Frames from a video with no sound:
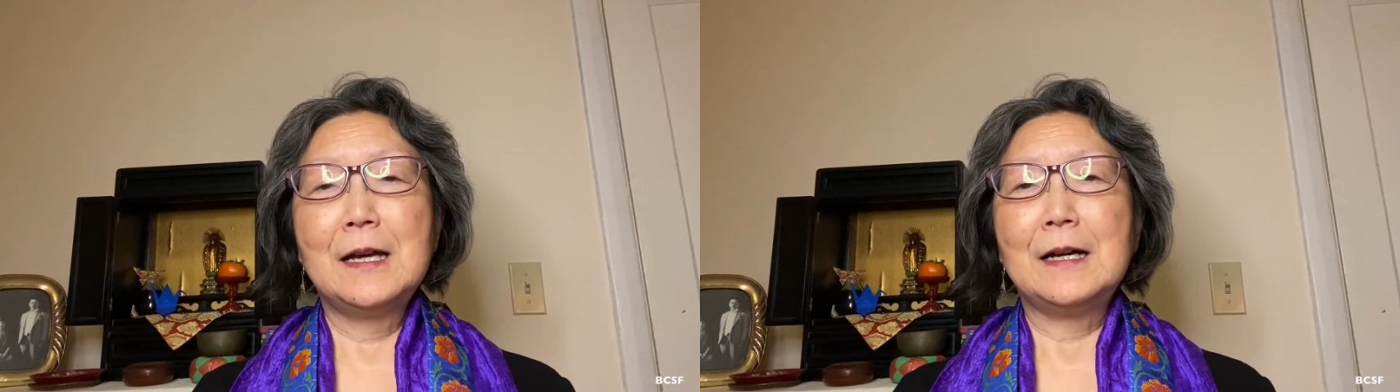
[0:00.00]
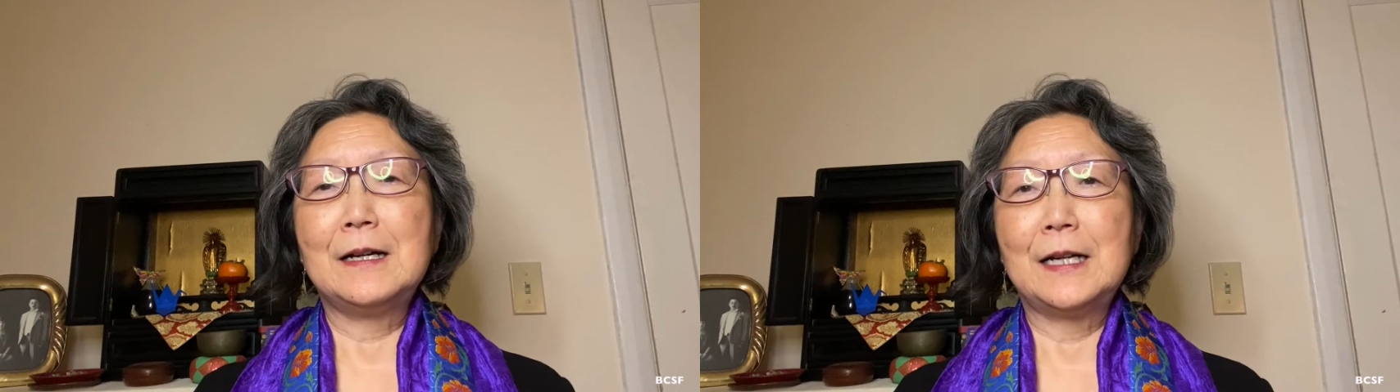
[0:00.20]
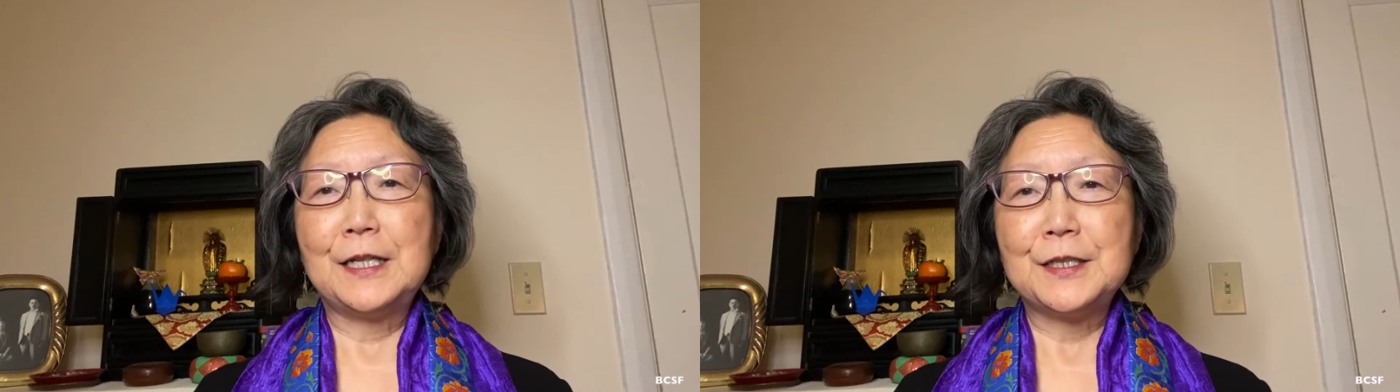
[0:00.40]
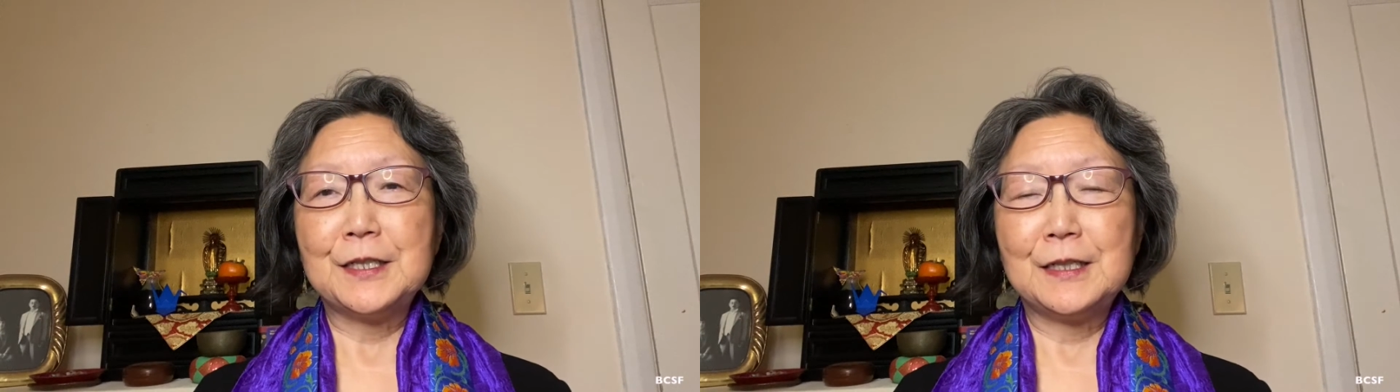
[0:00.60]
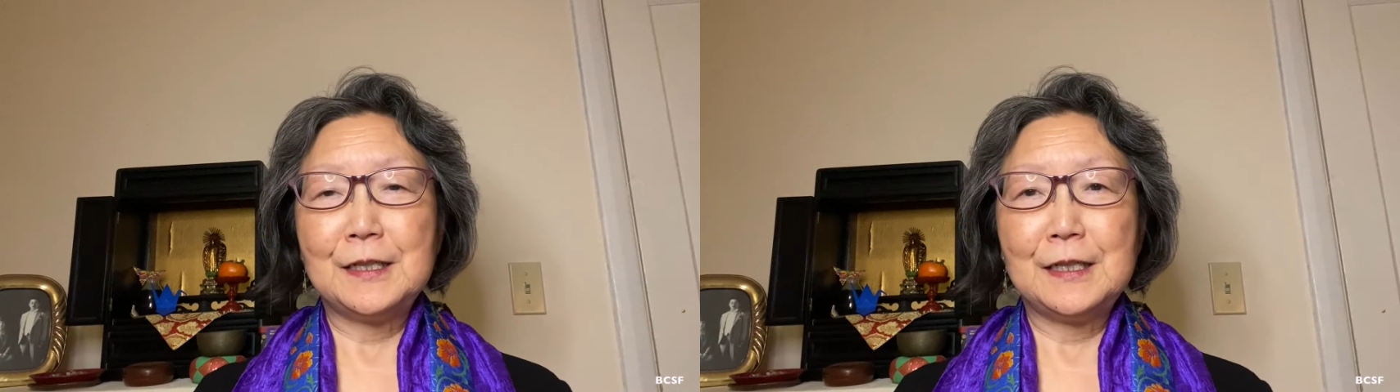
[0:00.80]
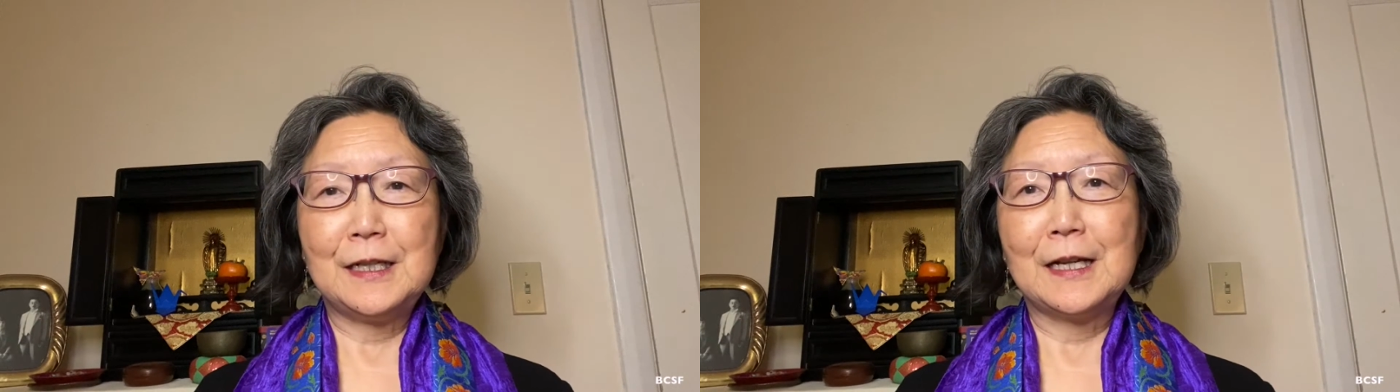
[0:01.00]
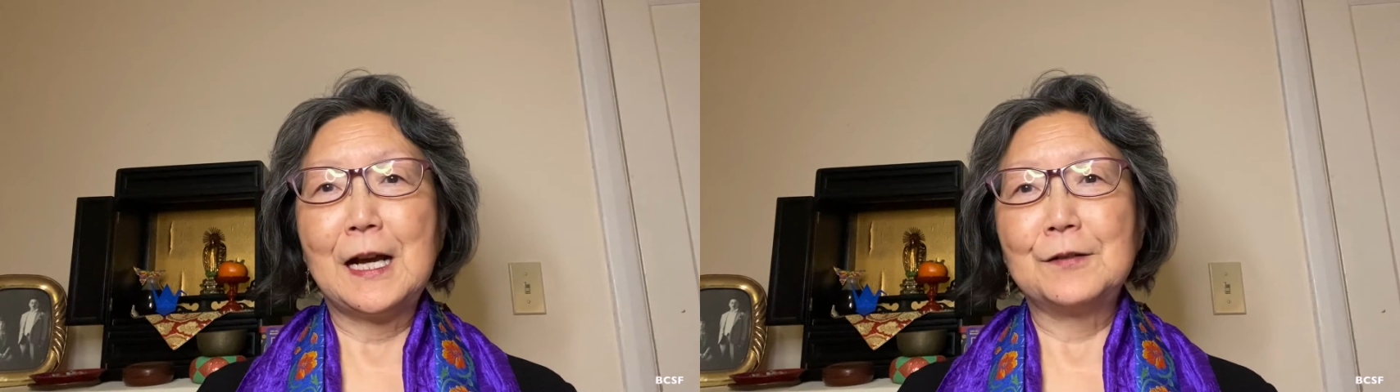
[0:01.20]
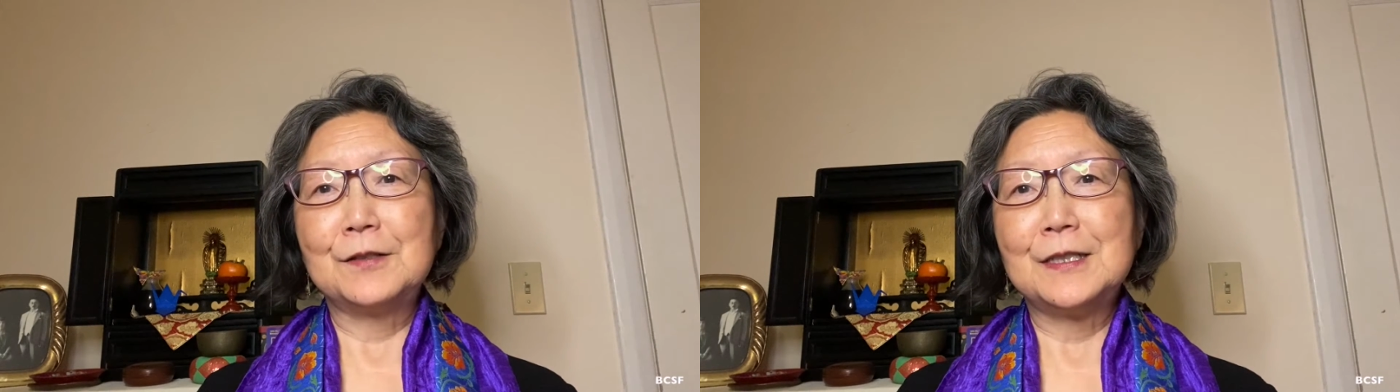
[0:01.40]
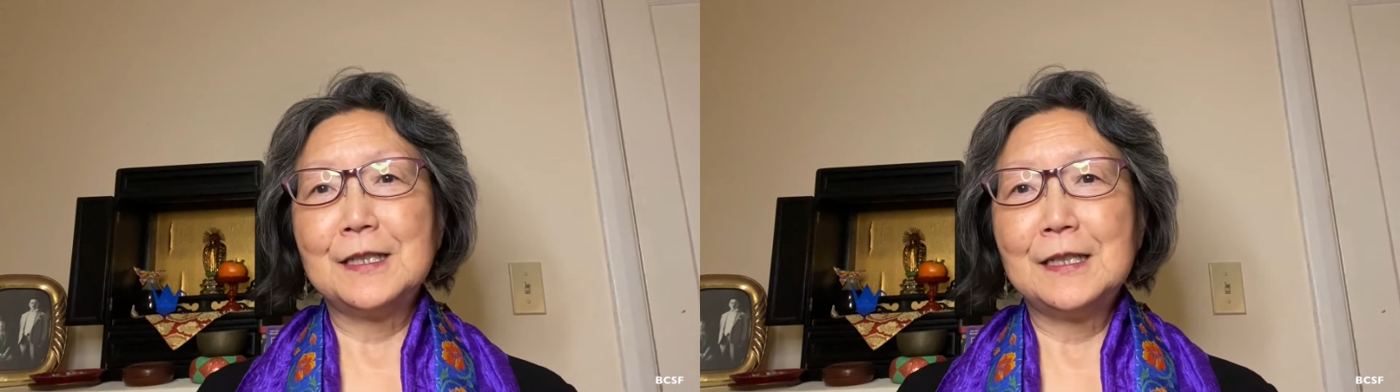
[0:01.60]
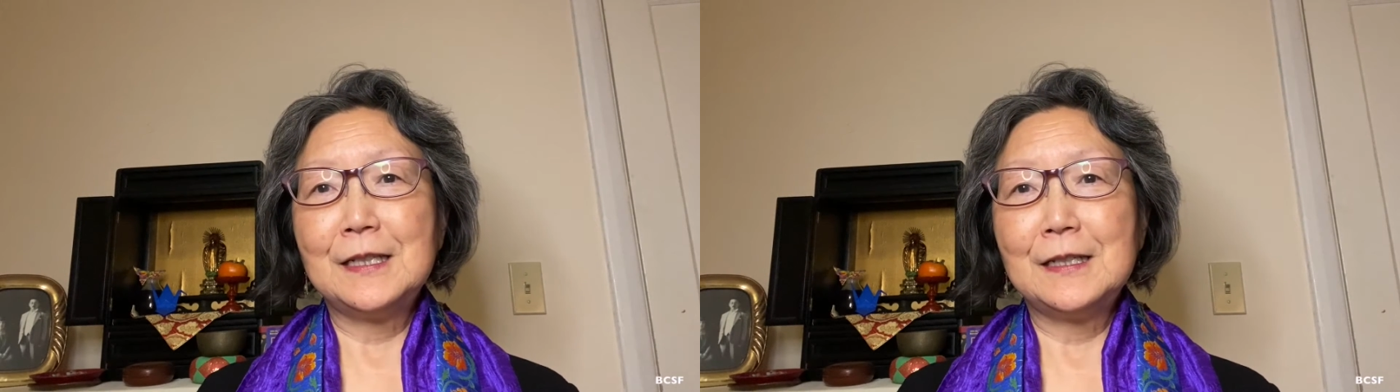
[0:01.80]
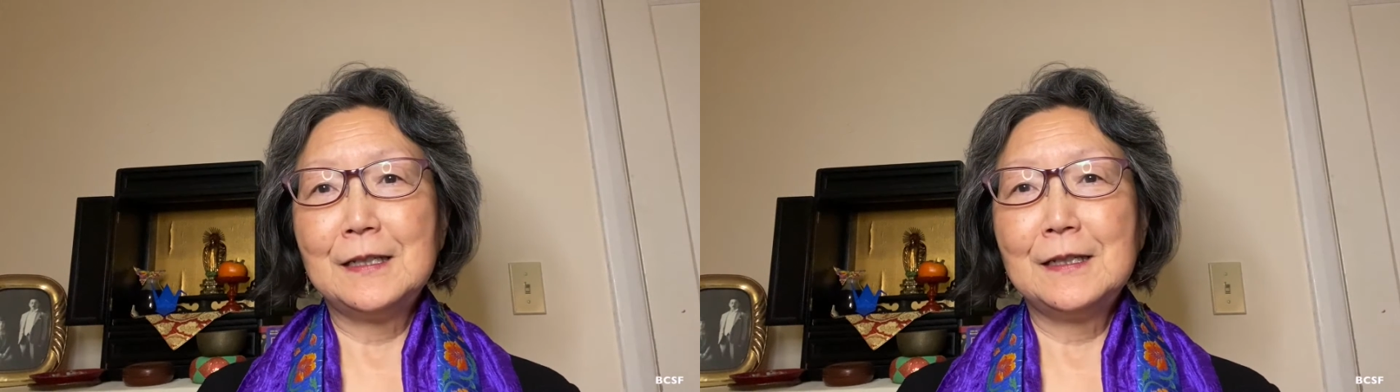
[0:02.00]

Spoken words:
Eshinni and Kakushinni,